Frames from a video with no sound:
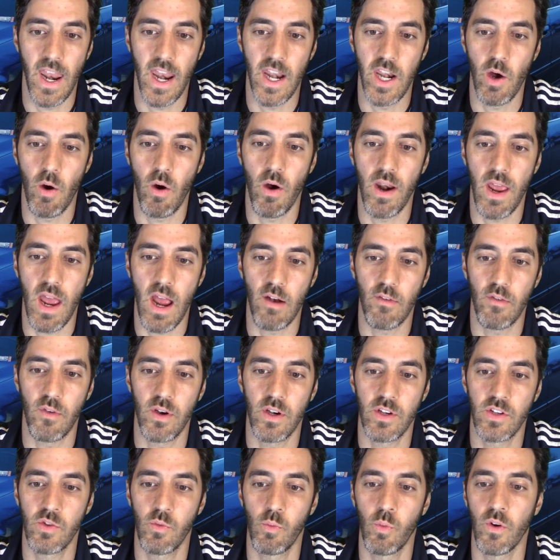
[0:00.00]
I know on
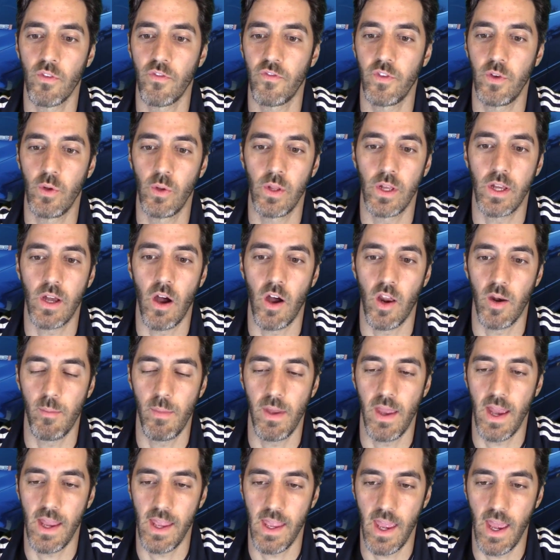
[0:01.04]
average what fuel
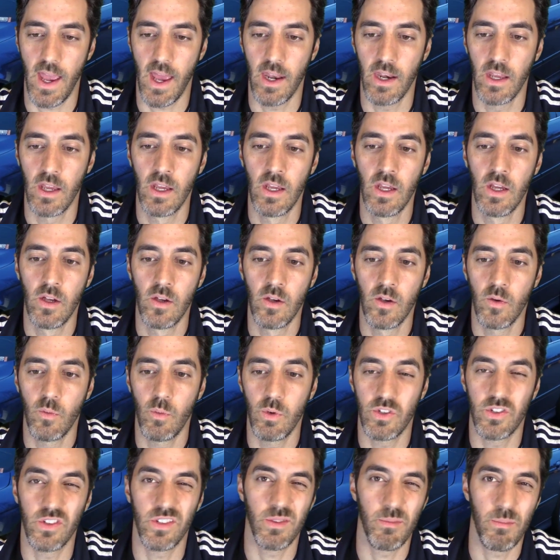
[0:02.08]
economy I get,
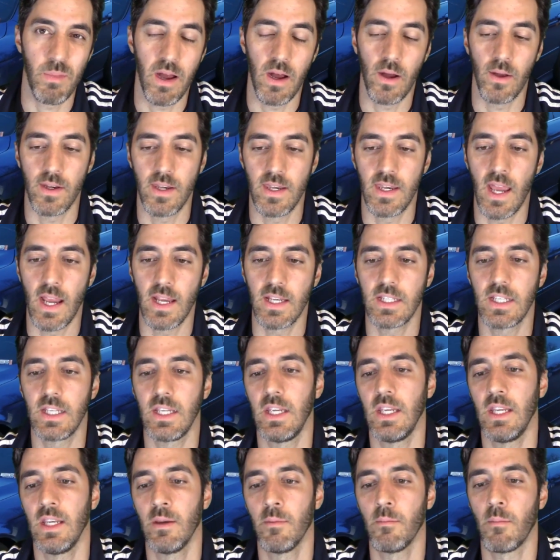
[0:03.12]
which is about
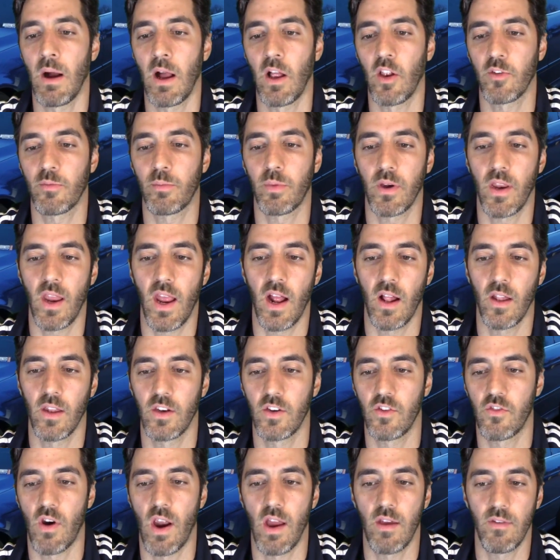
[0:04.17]
19 miles per
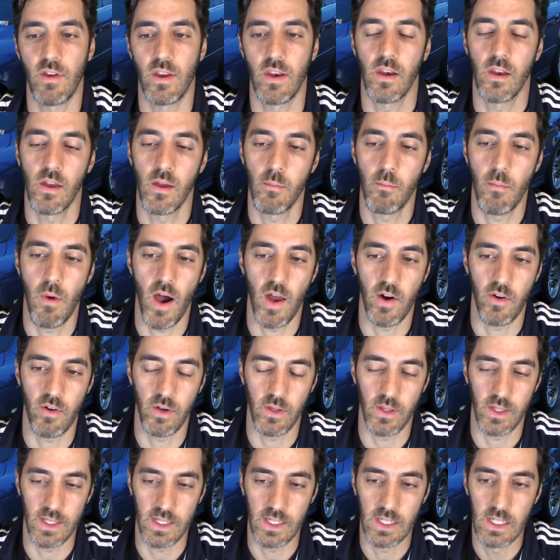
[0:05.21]
gallon driving
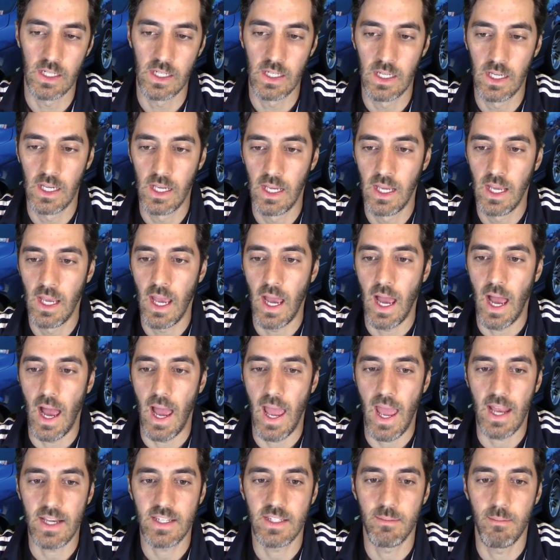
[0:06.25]
moderately. I
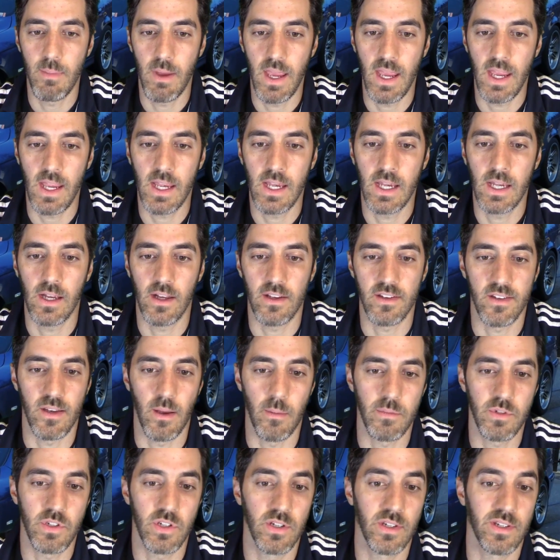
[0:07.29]
had to make
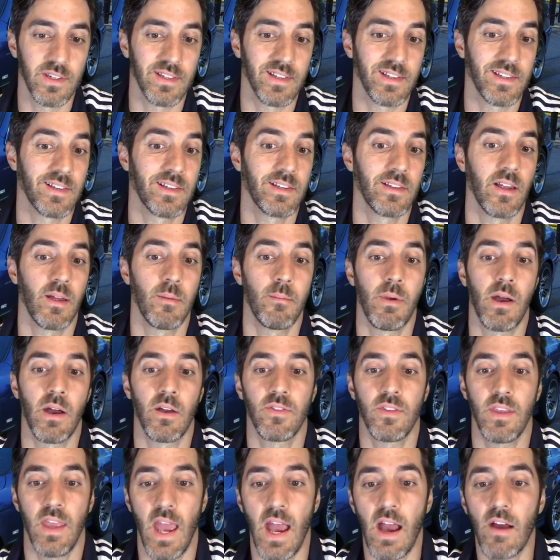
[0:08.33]
assumptions
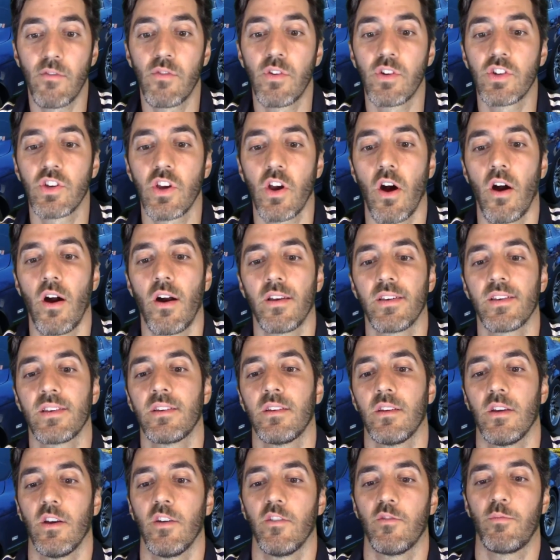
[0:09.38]
about the average
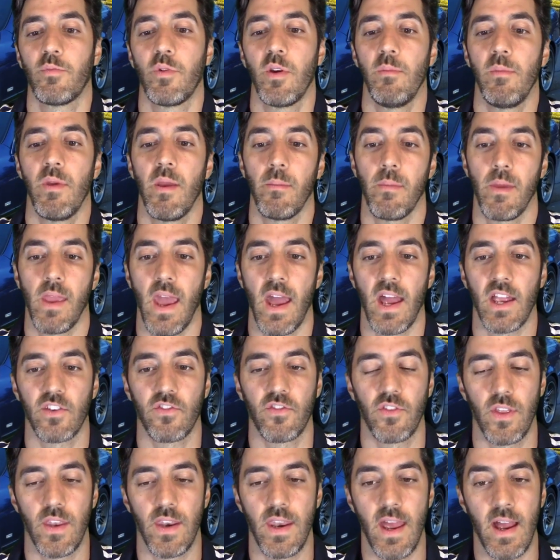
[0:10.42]
cost of premium gas
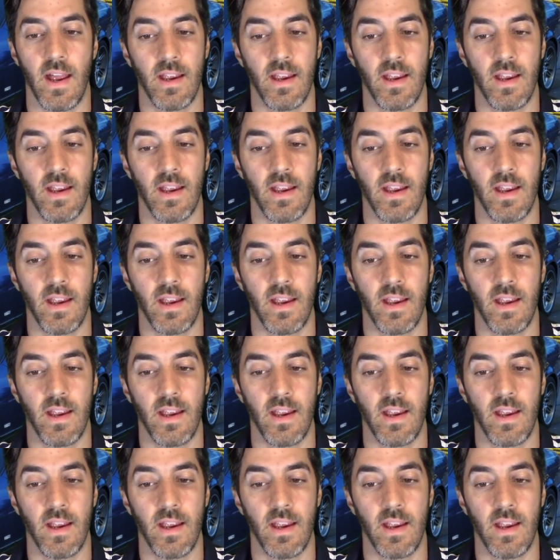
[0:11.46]
for the